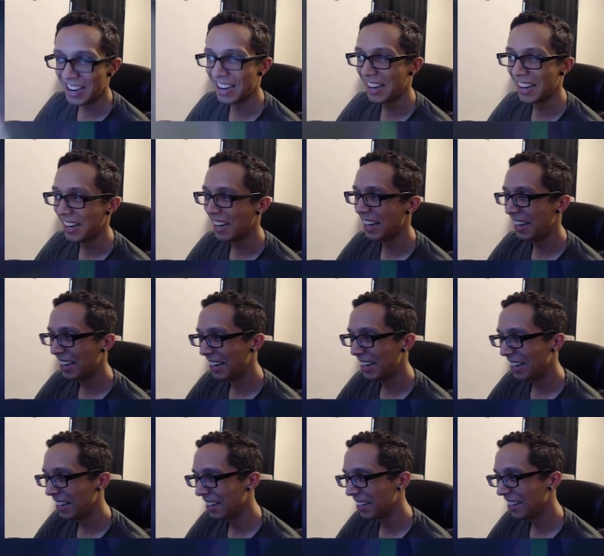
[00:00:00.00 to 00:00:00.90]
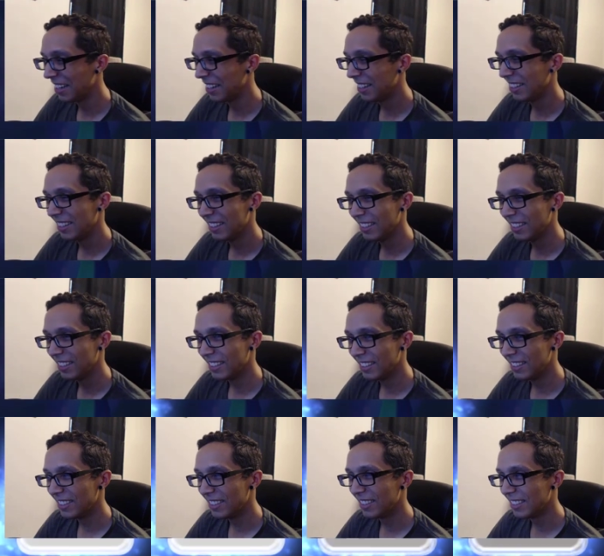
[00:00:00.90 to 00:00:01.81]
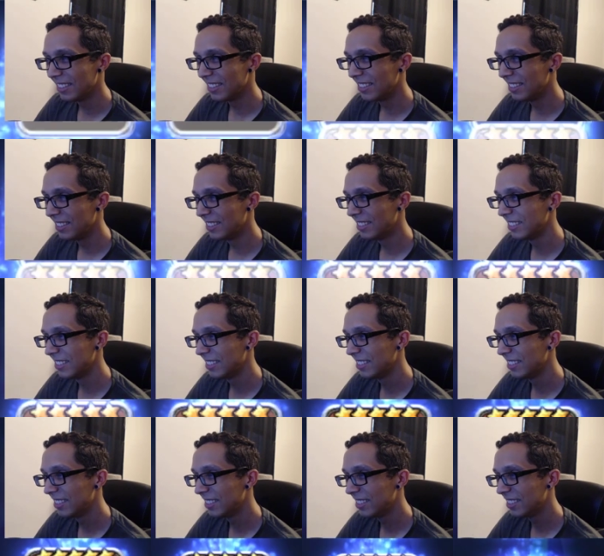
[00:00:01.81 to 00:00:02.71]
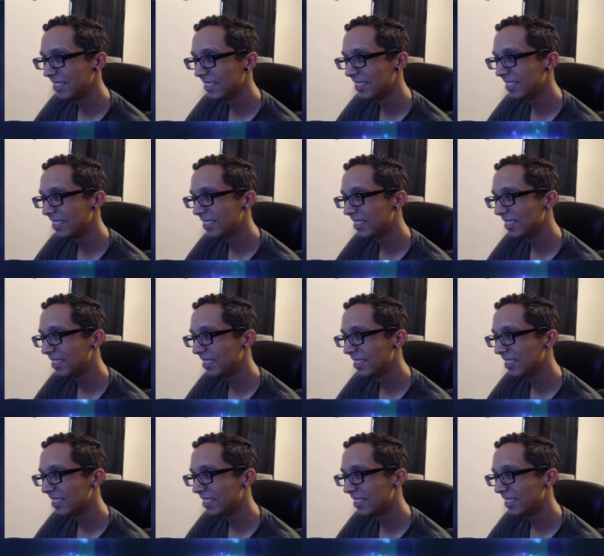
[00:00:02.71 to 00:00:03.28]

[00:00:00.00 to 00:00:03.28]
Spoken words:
(silence)